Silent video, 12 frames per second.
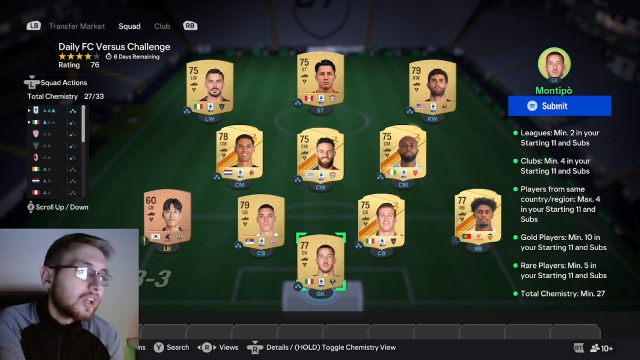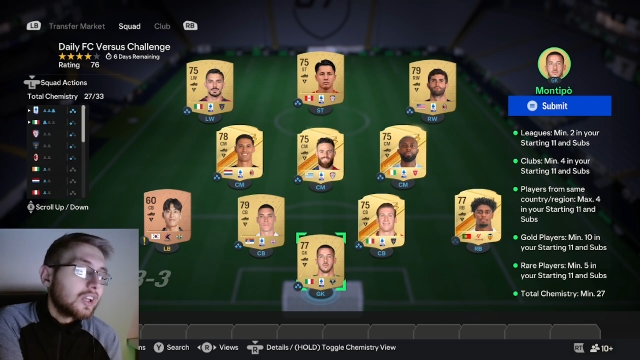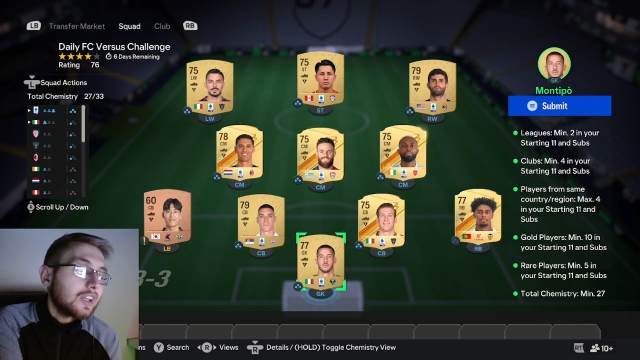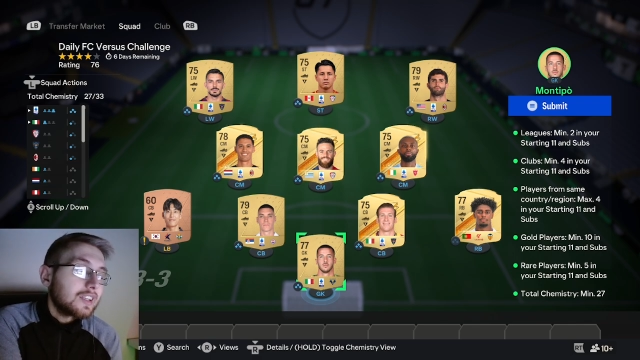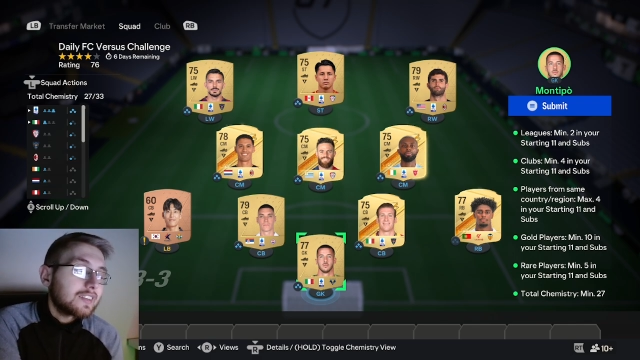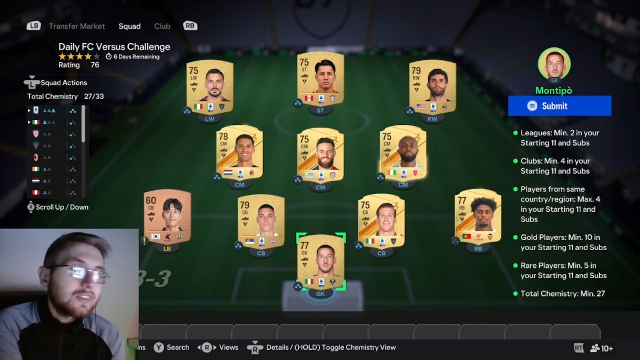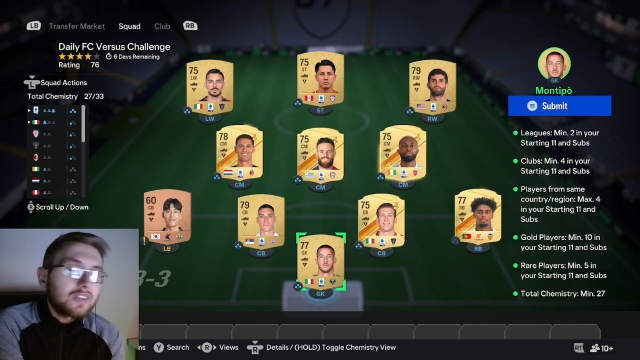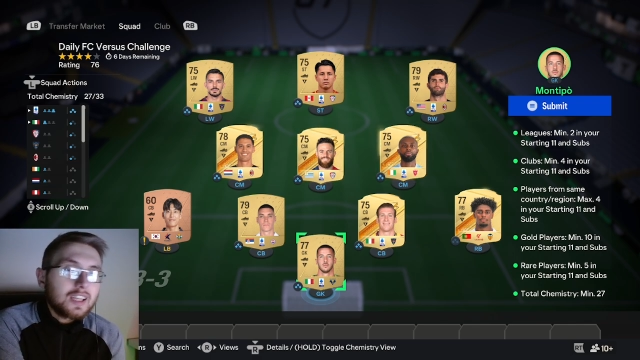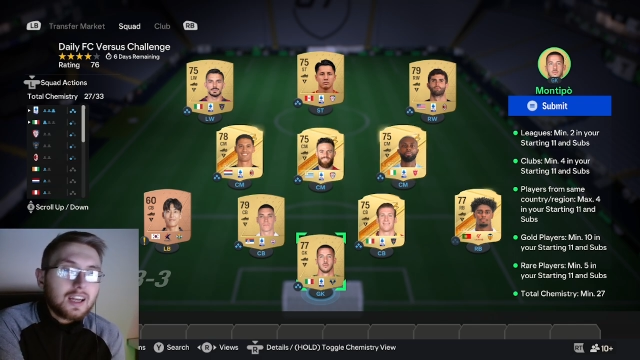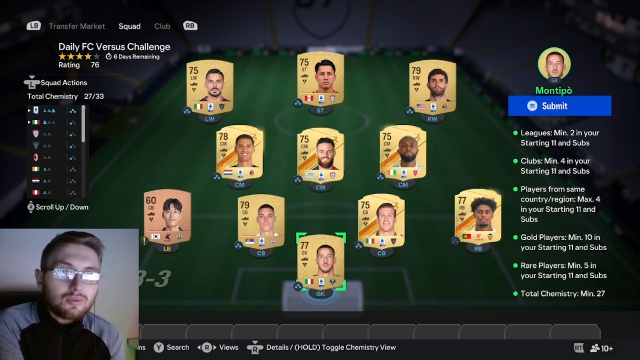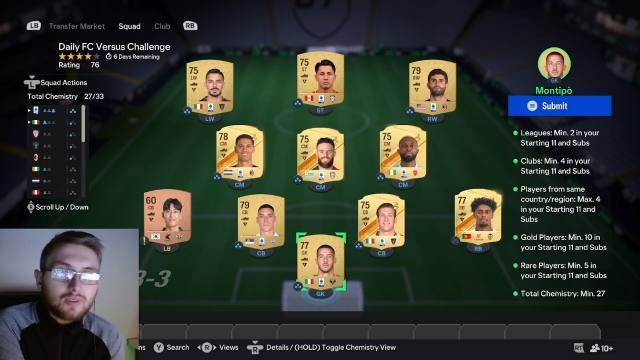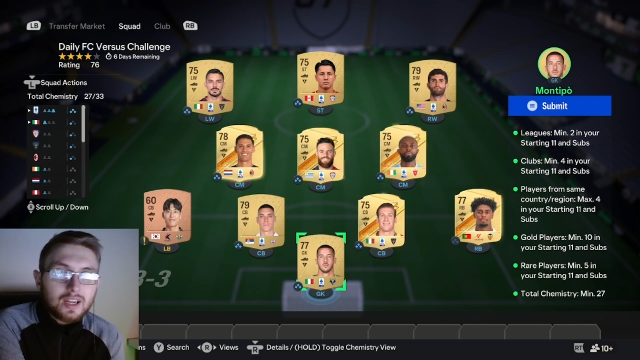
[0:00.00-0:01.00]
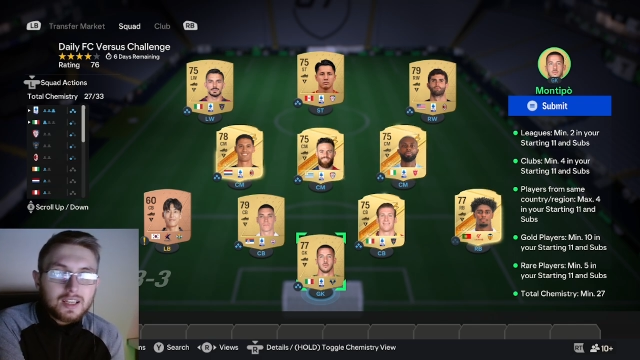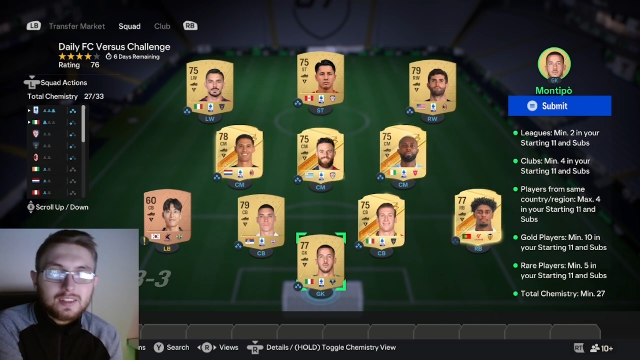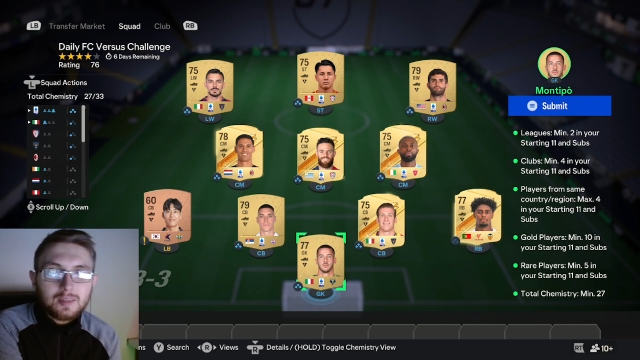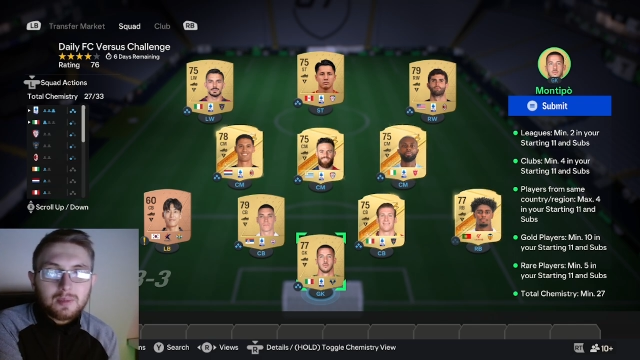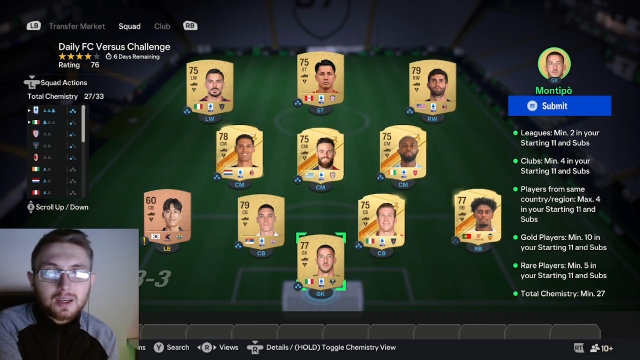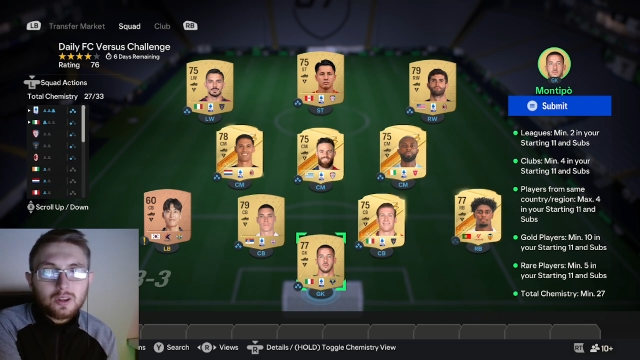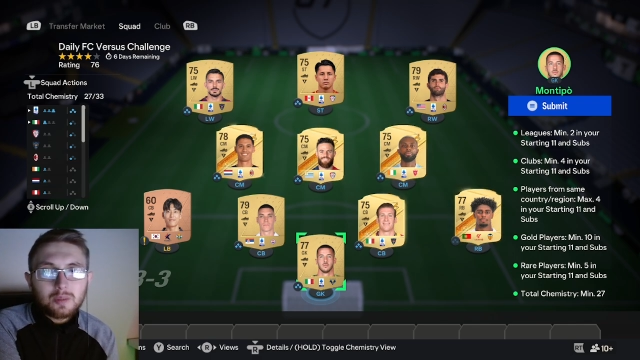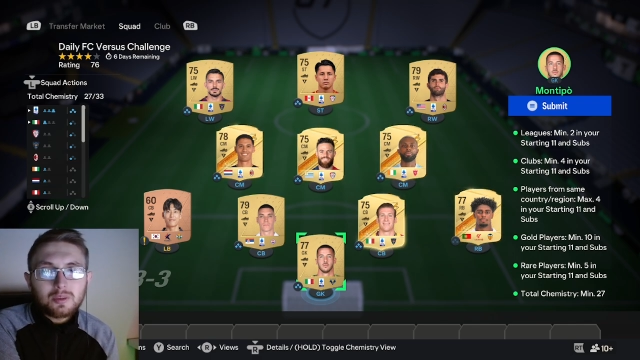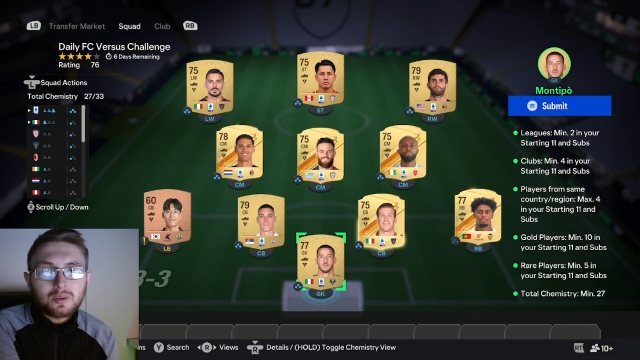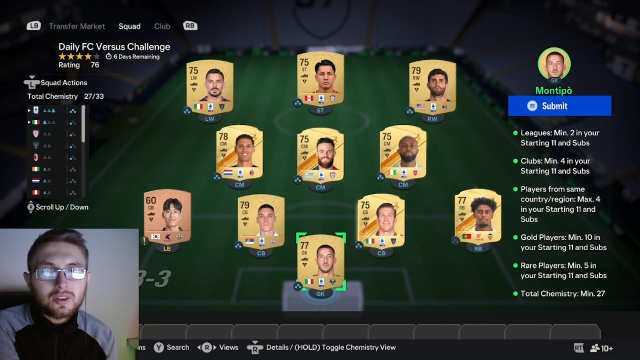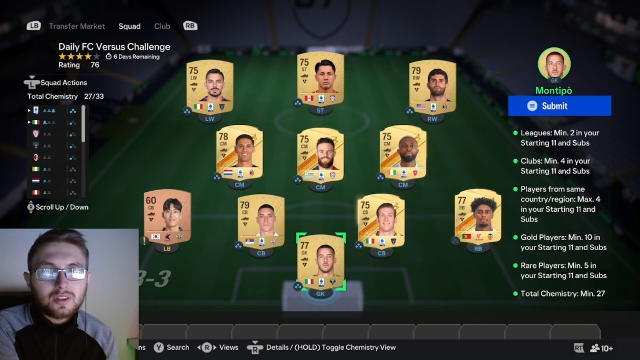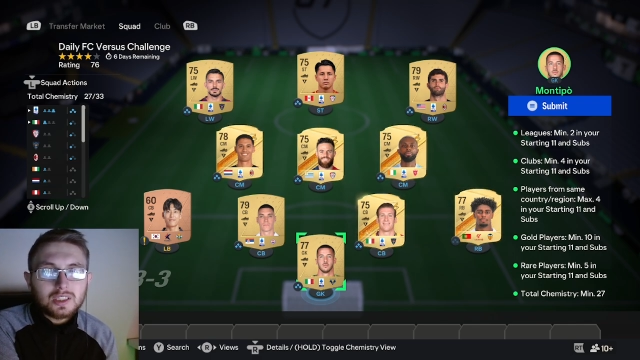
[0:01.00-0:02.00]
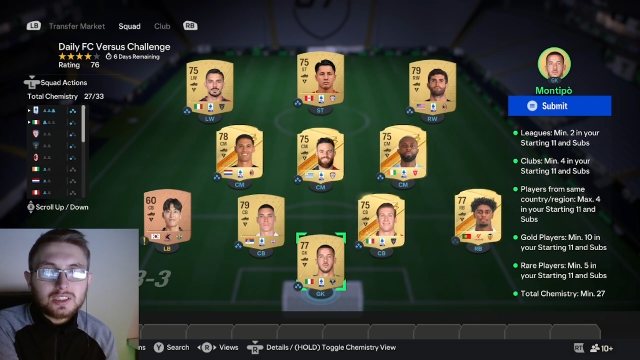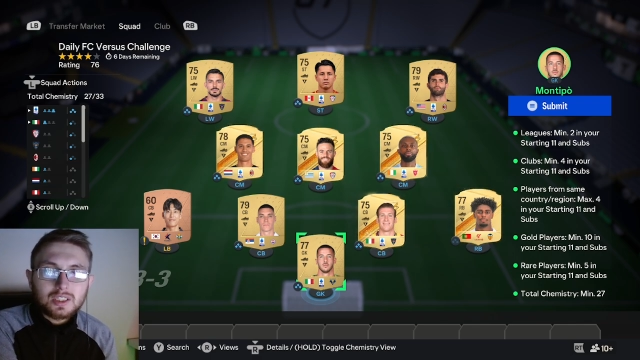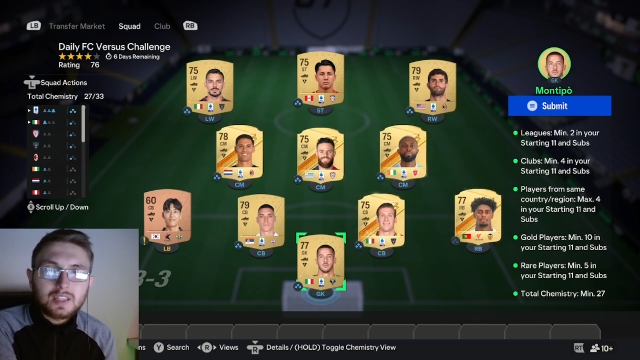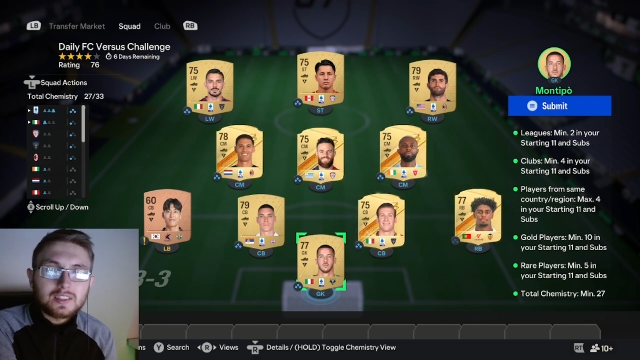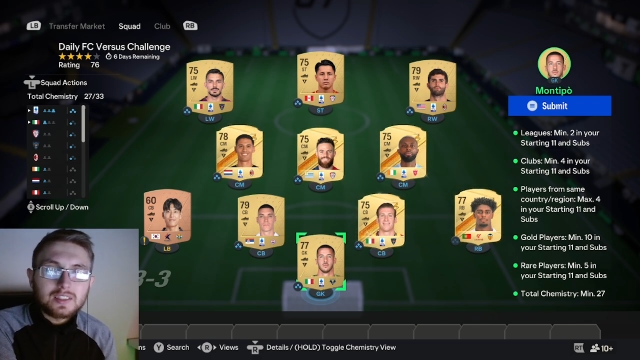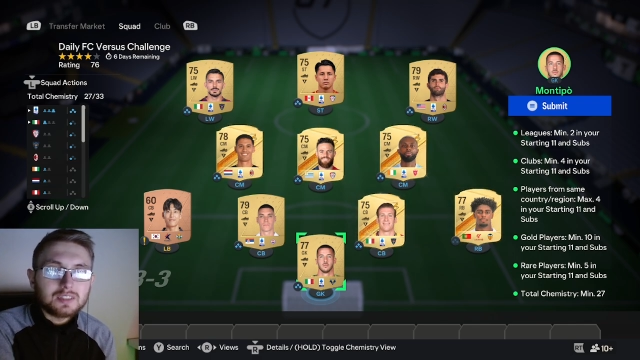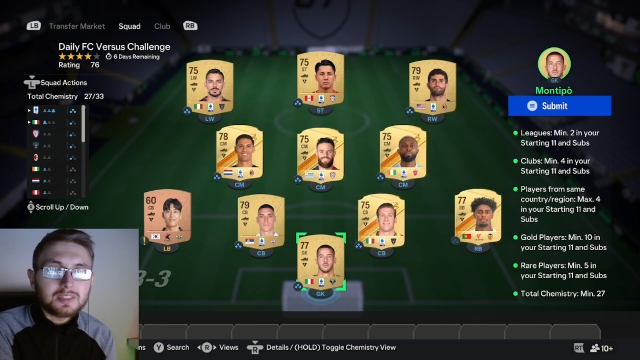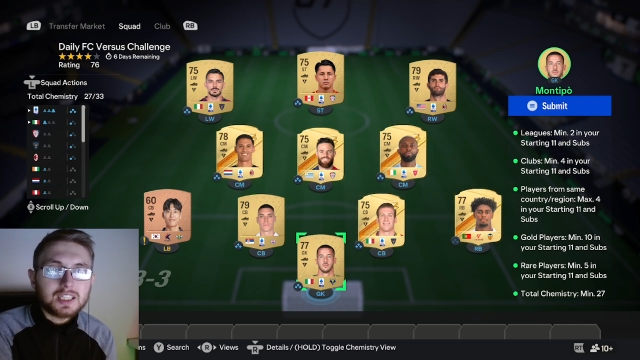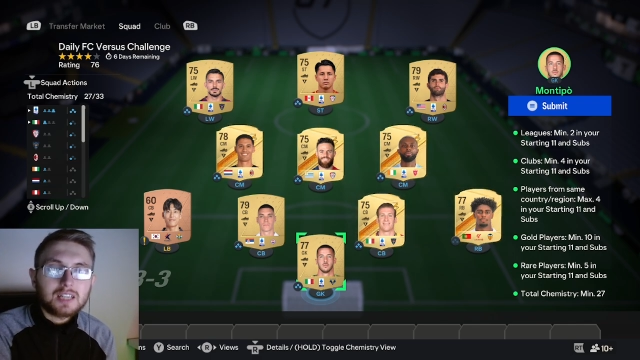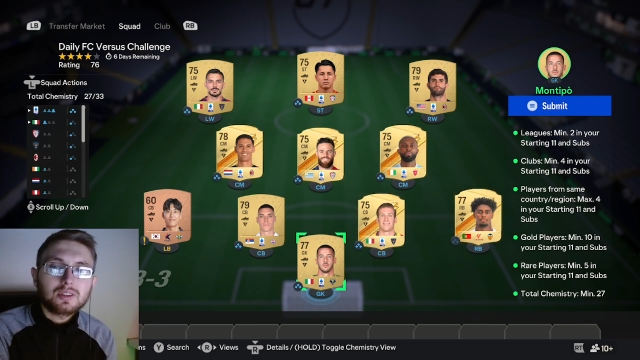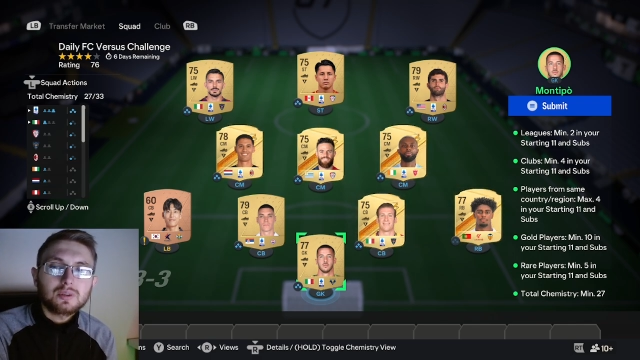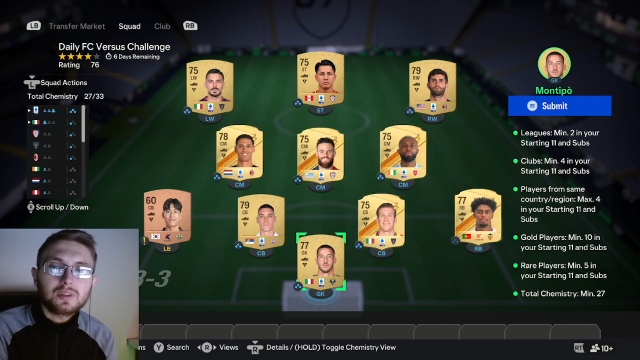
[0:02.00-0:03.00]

Serie A rares in my club, so I thought let's go down the Serie A route.